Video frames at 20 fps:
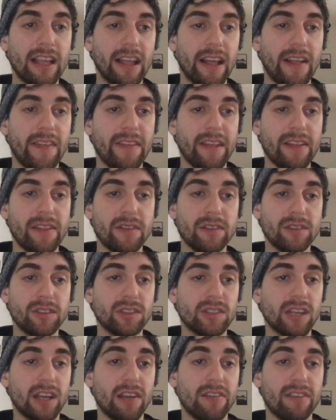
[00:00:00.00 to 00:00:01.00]
And then you
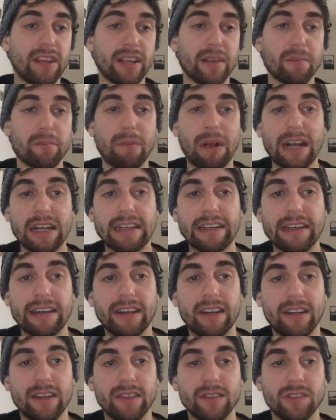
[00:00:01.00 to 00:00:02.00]
just have like
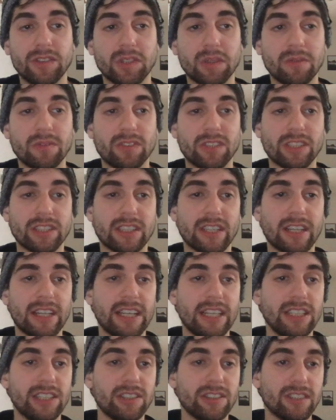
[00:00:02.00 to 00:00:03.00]
background, some
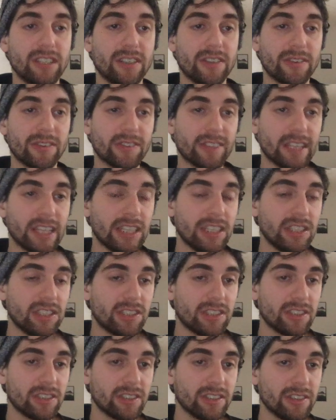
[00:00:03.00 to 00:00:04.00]
translation and
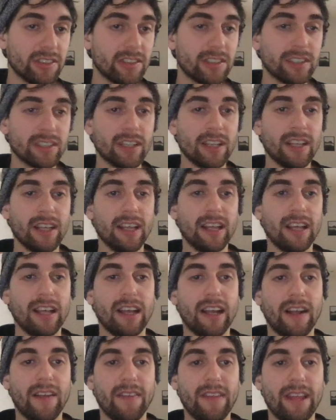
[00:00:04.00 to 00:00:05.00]
rotations,
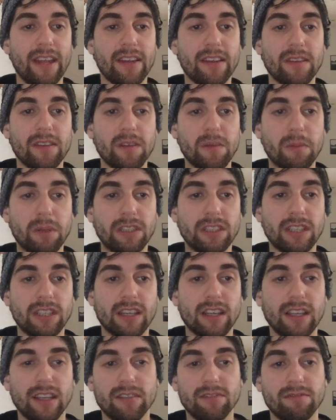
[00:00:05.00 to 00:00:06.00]
and then you
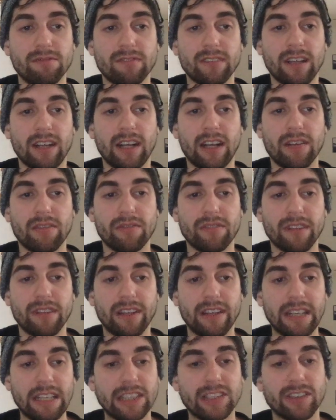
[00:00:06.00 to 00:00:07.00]
basically have
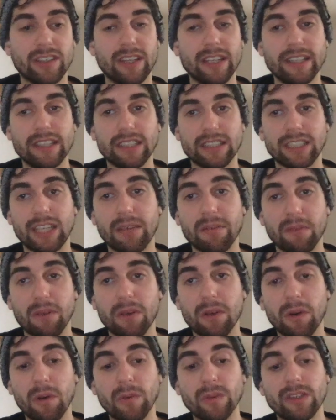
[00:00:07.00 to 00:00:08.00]
literally the same
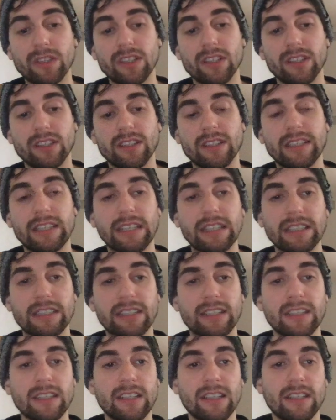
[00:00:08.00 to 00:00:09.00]
code that
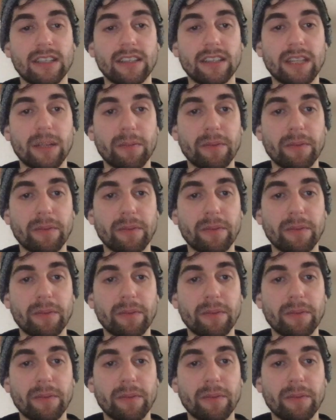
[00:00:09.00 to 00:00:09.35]
the